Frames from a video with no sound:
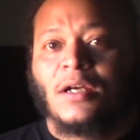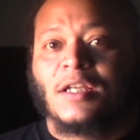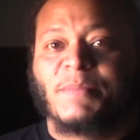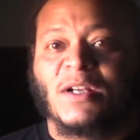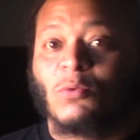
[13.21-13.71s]
It's
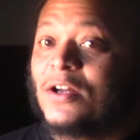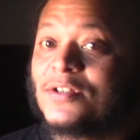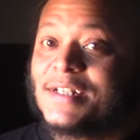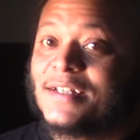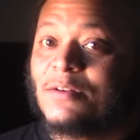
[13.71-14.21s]
been a while
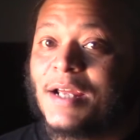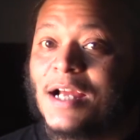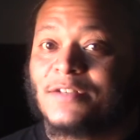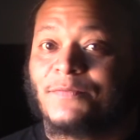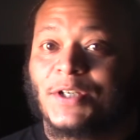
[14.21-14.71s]
since I did a
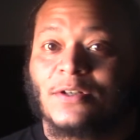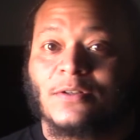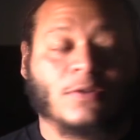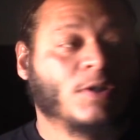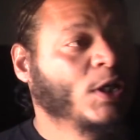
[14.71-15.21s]
reaction video.
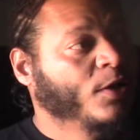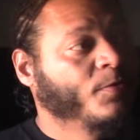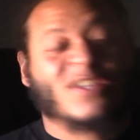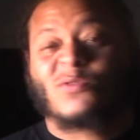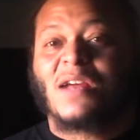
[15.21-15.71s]

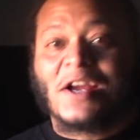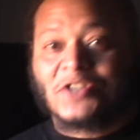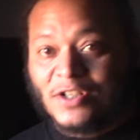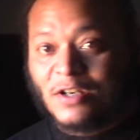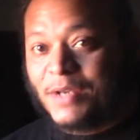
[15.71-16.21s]
This one I've
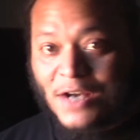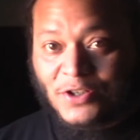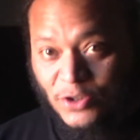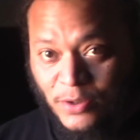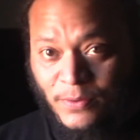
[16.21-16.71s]
actually did a
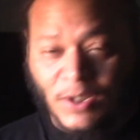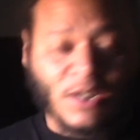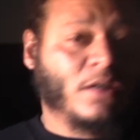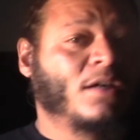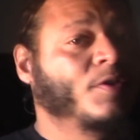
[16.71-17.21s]
reaction to.
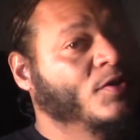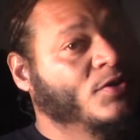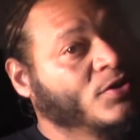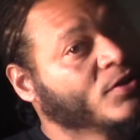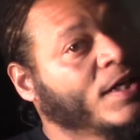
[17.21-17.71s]
This is
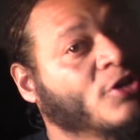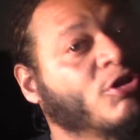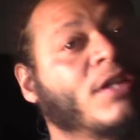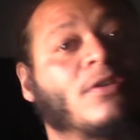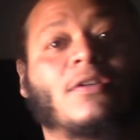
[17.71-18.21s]
just a second
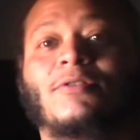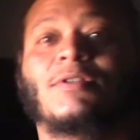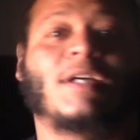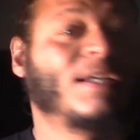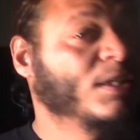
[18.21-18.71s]
trailer,
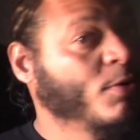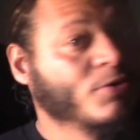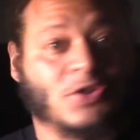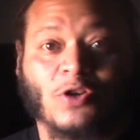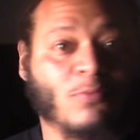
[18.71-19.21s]
and it's supposed
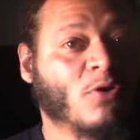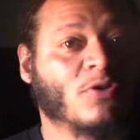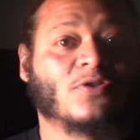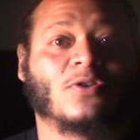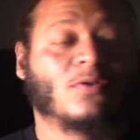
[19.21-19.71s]
to show more,
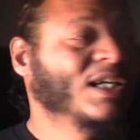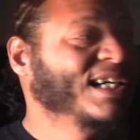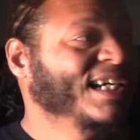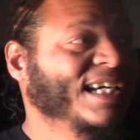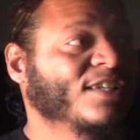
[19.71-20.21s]
so
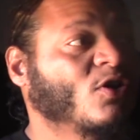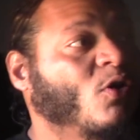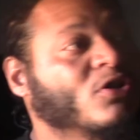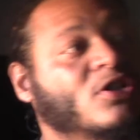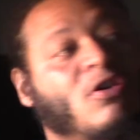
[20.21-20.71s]
it's
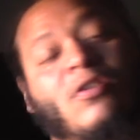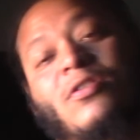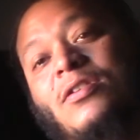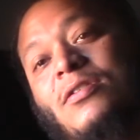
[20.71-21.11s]
called Skung.